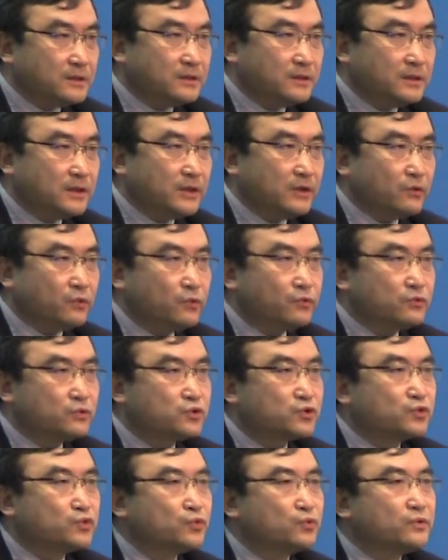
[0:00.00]
you
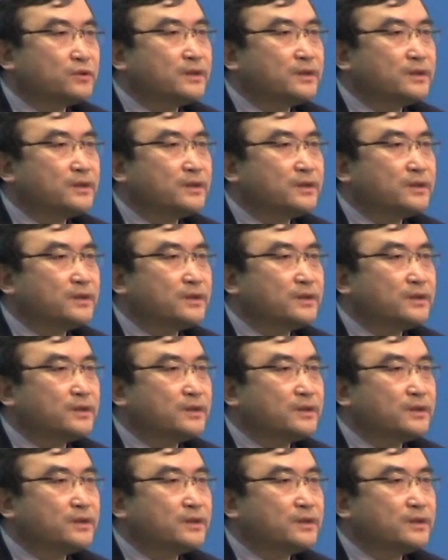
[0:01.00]
should